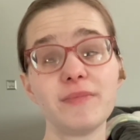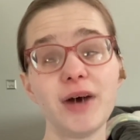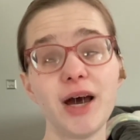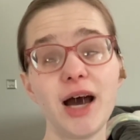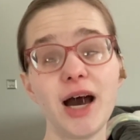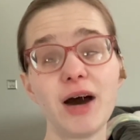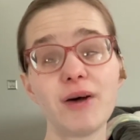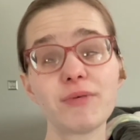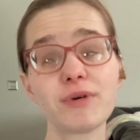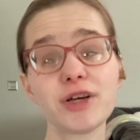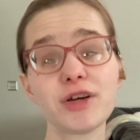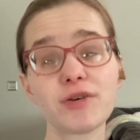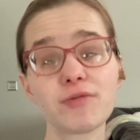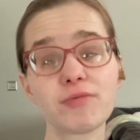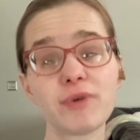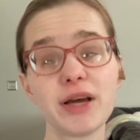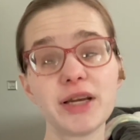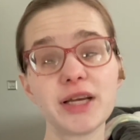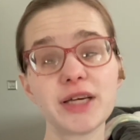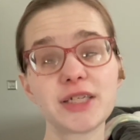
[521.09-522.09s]
are your
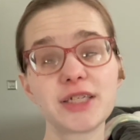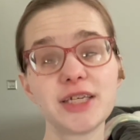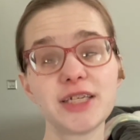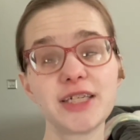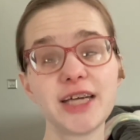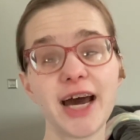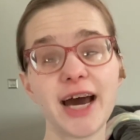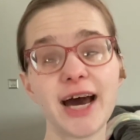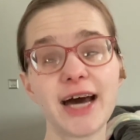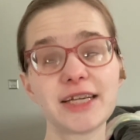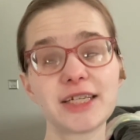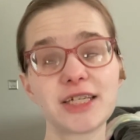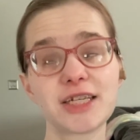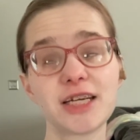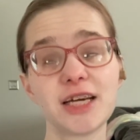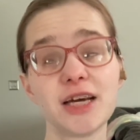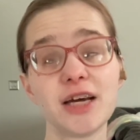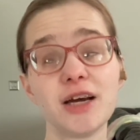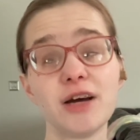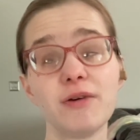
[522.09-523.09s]
retinas detached
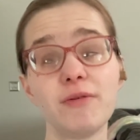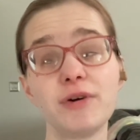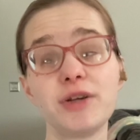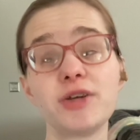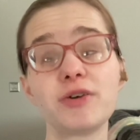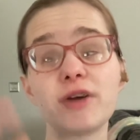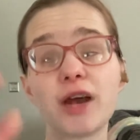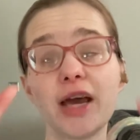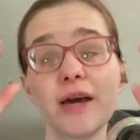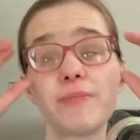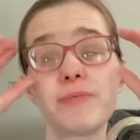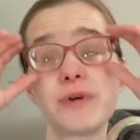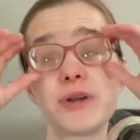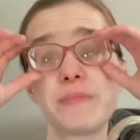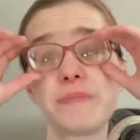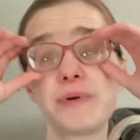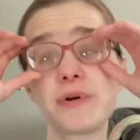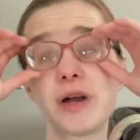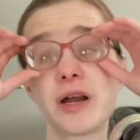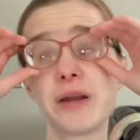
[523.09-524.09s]
when you're able to
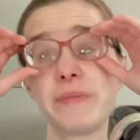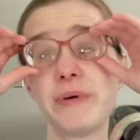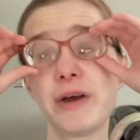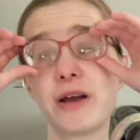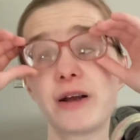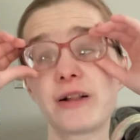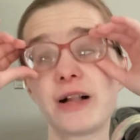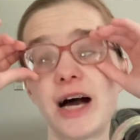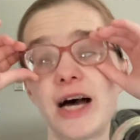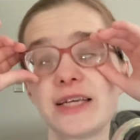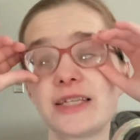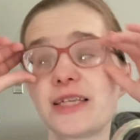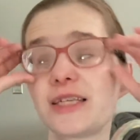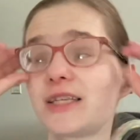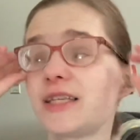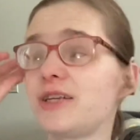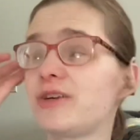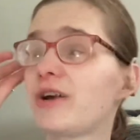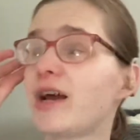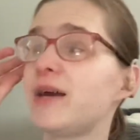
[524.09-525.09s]
put on a pair of glasses
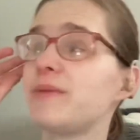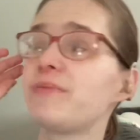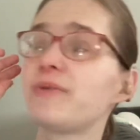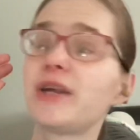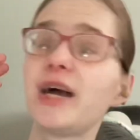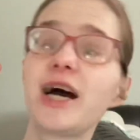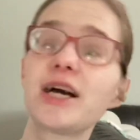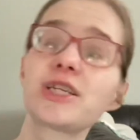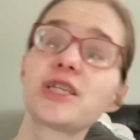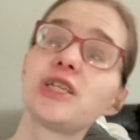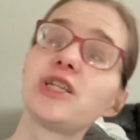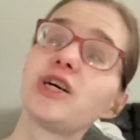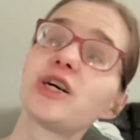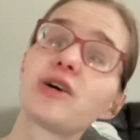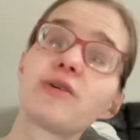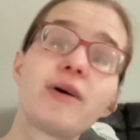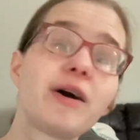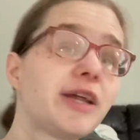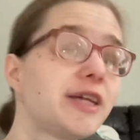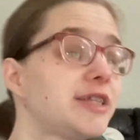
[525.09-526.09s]
and you're able to actually look
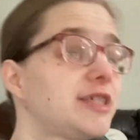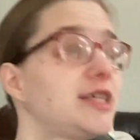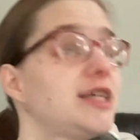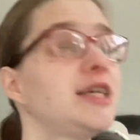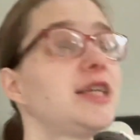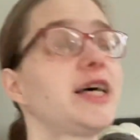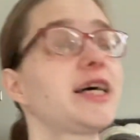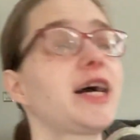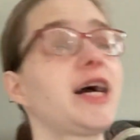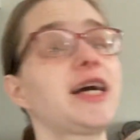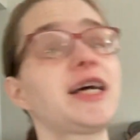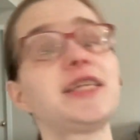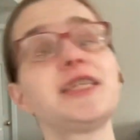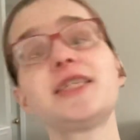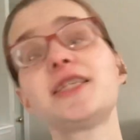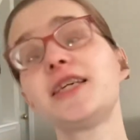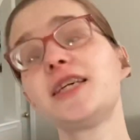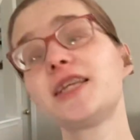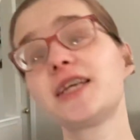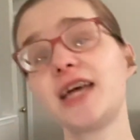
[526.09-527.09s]
around and see? Like, I can
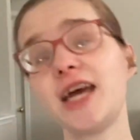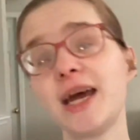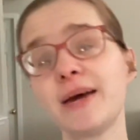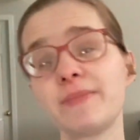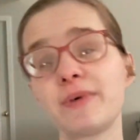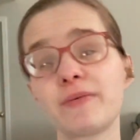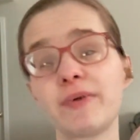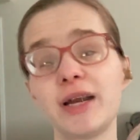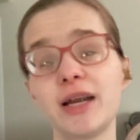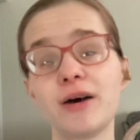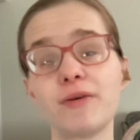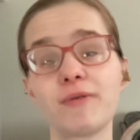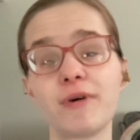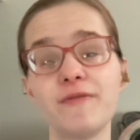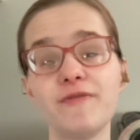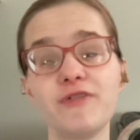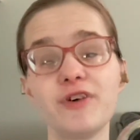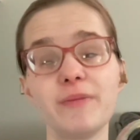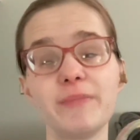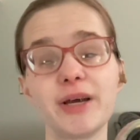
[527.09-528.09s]
see the camera right now where
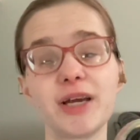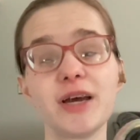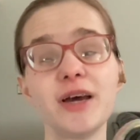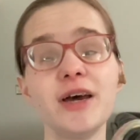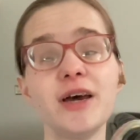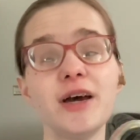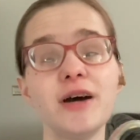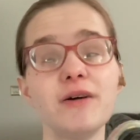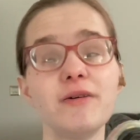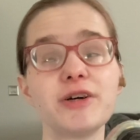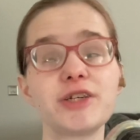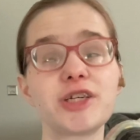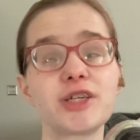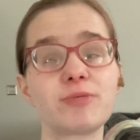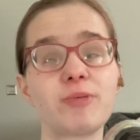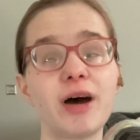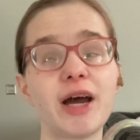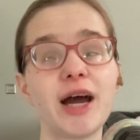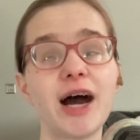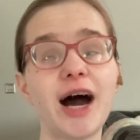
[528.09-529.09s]
I'm filming, which is
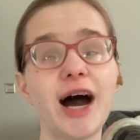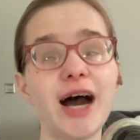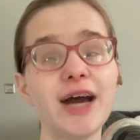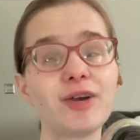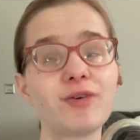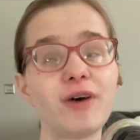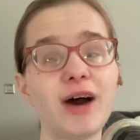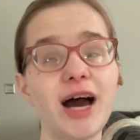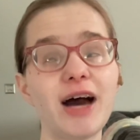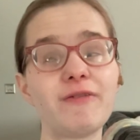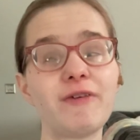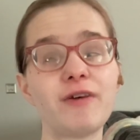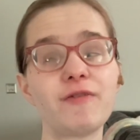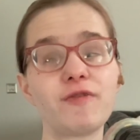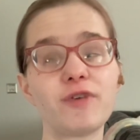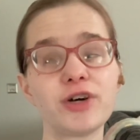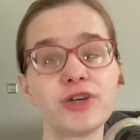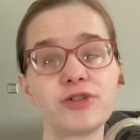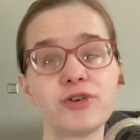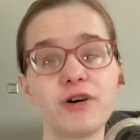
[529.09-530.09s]
why I don't have on
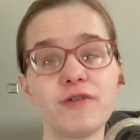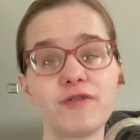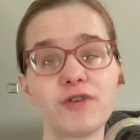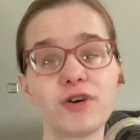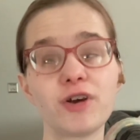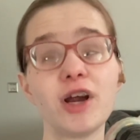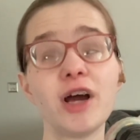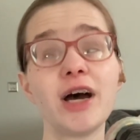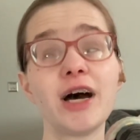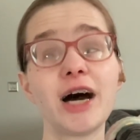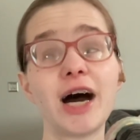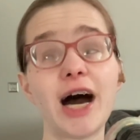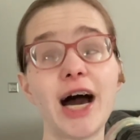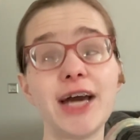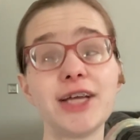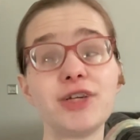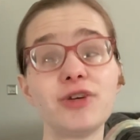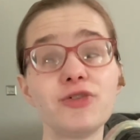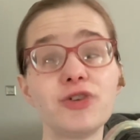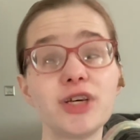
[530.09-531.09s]
voiceover.
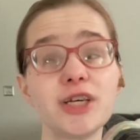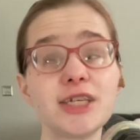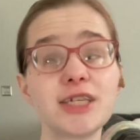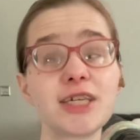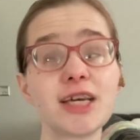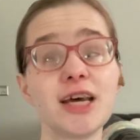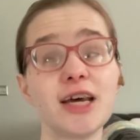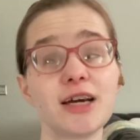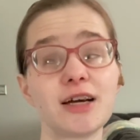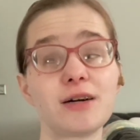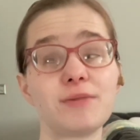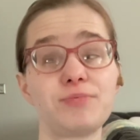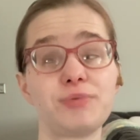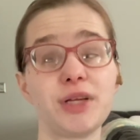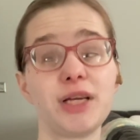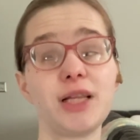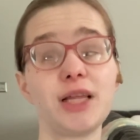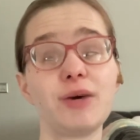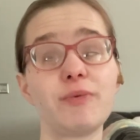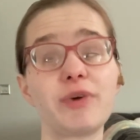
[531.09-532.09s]
I do this
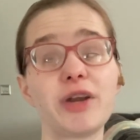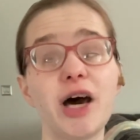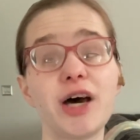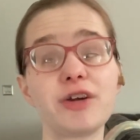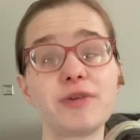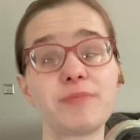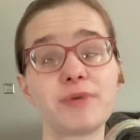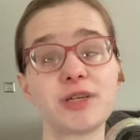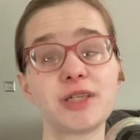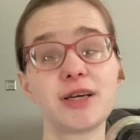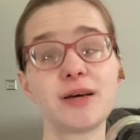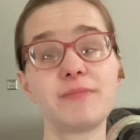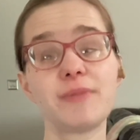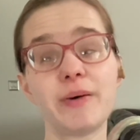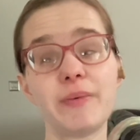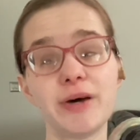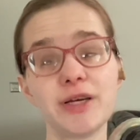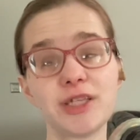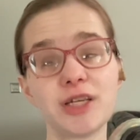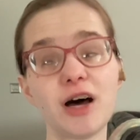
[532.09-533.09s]
completely 100% by
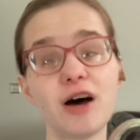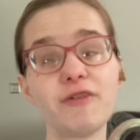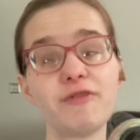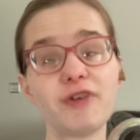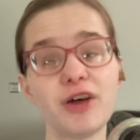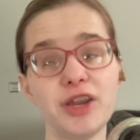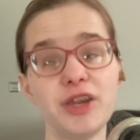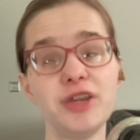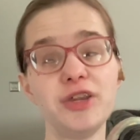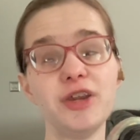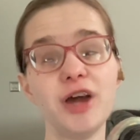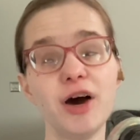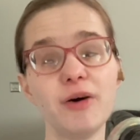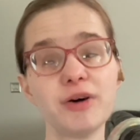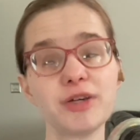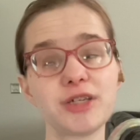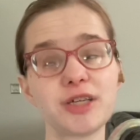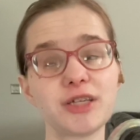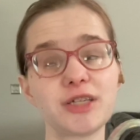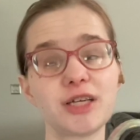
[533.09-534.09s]
myself, no
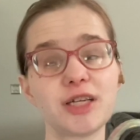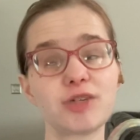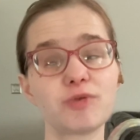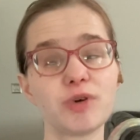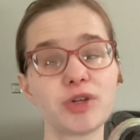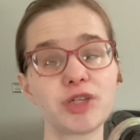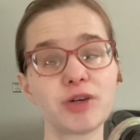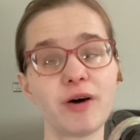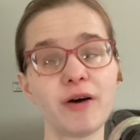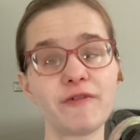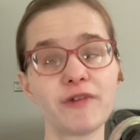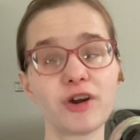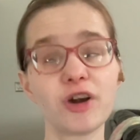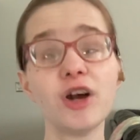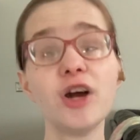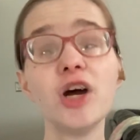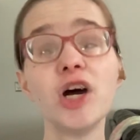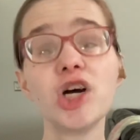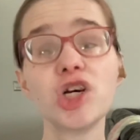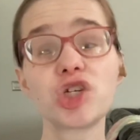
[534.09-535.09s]
assistance whatsoever.
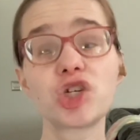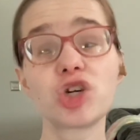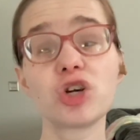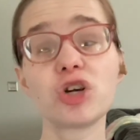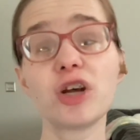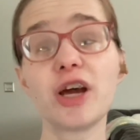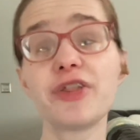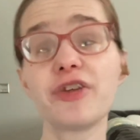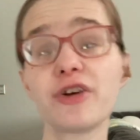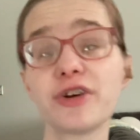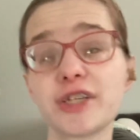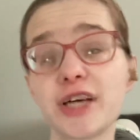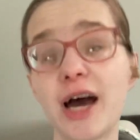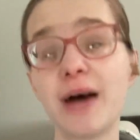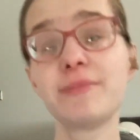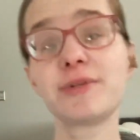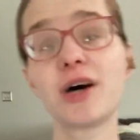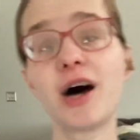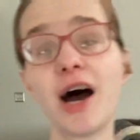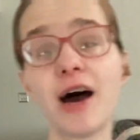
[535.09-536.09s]
Sure, there are
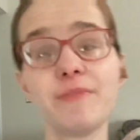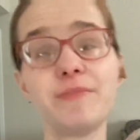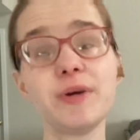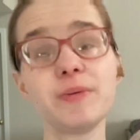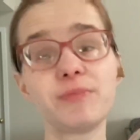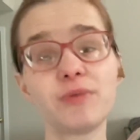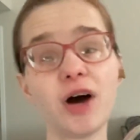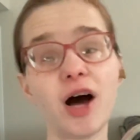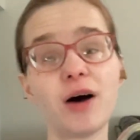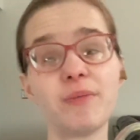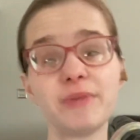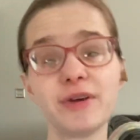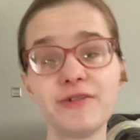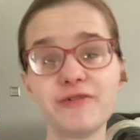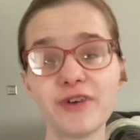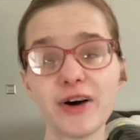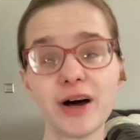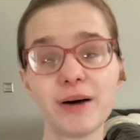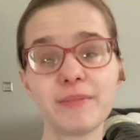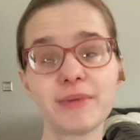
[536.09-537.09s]
times I'll have people help me
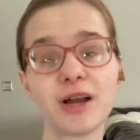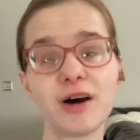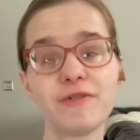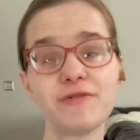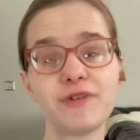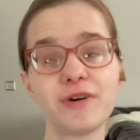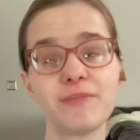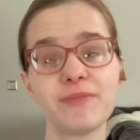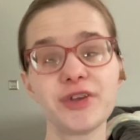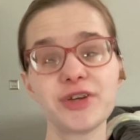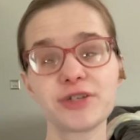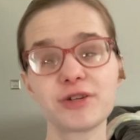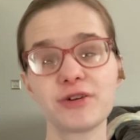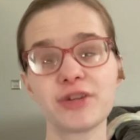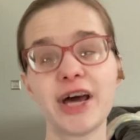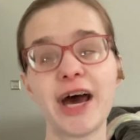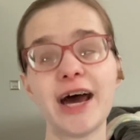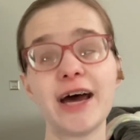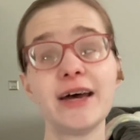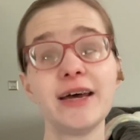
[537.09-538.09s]
film, and I'll film this or
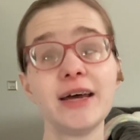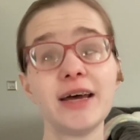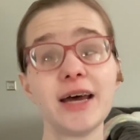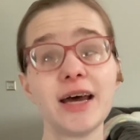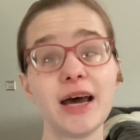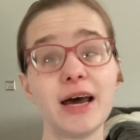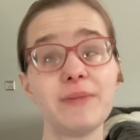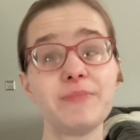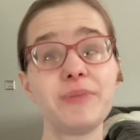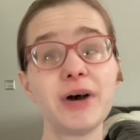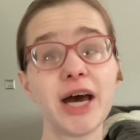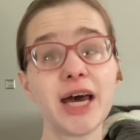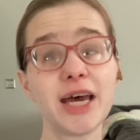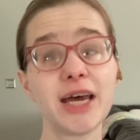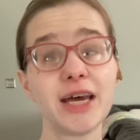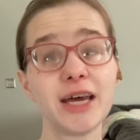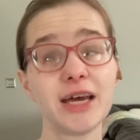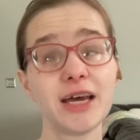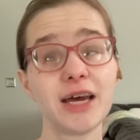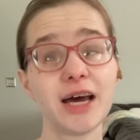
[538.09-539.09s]
that, but
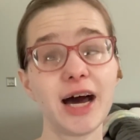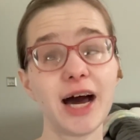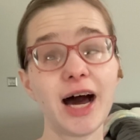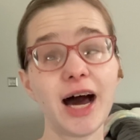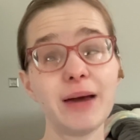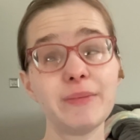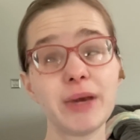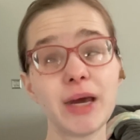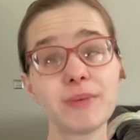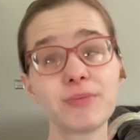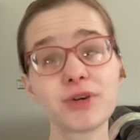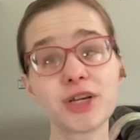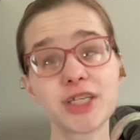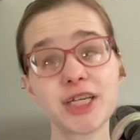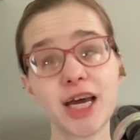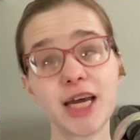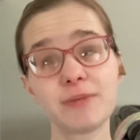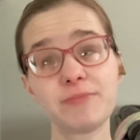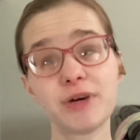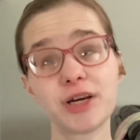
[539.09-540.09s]
I'm able to
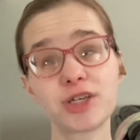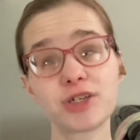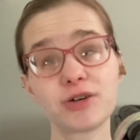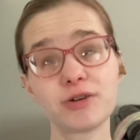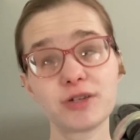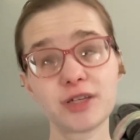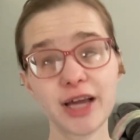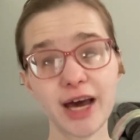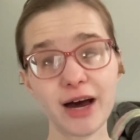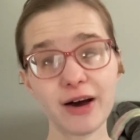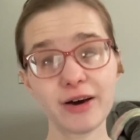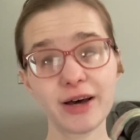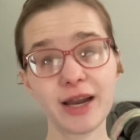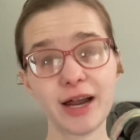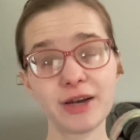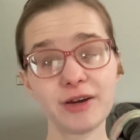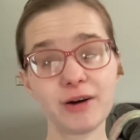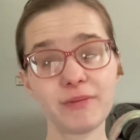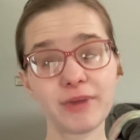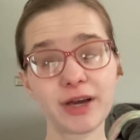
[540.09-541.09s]
take pictures now, and I
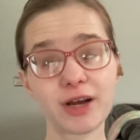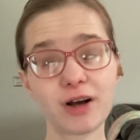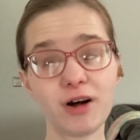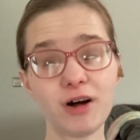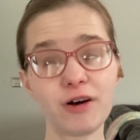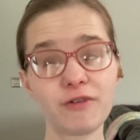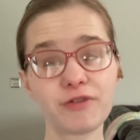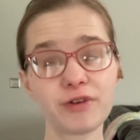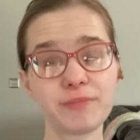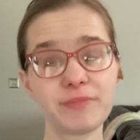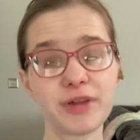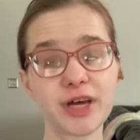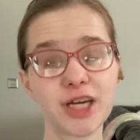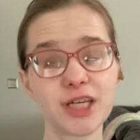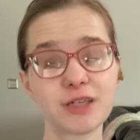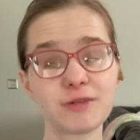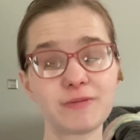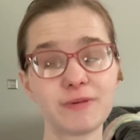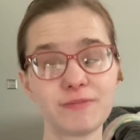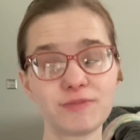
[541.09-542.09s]
know I'm like all over the
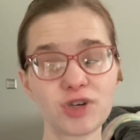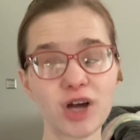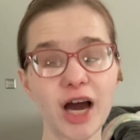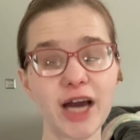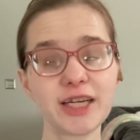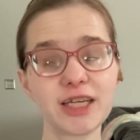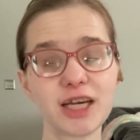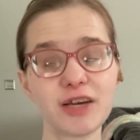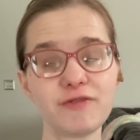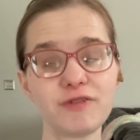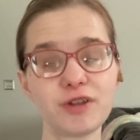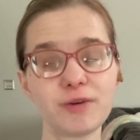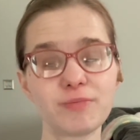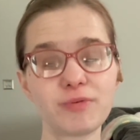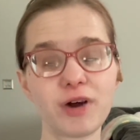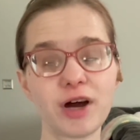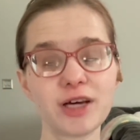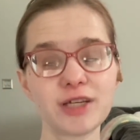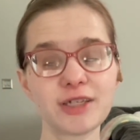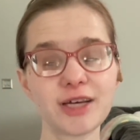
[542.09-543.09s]
place, but I'm trying to give you the
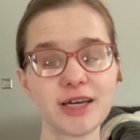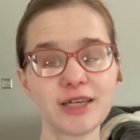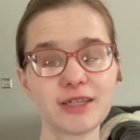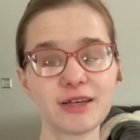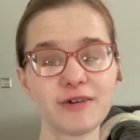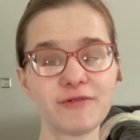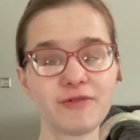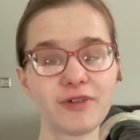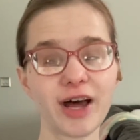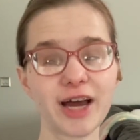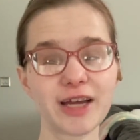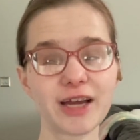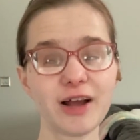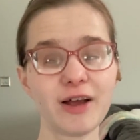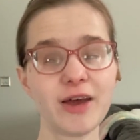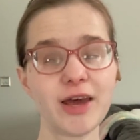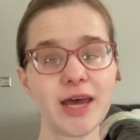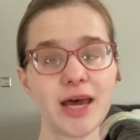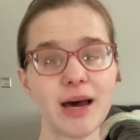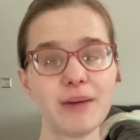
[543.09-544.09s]
process of like
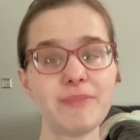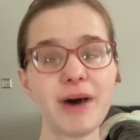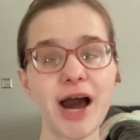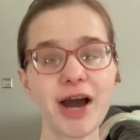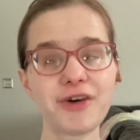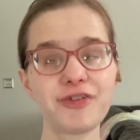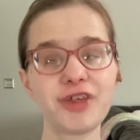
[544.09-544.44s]
back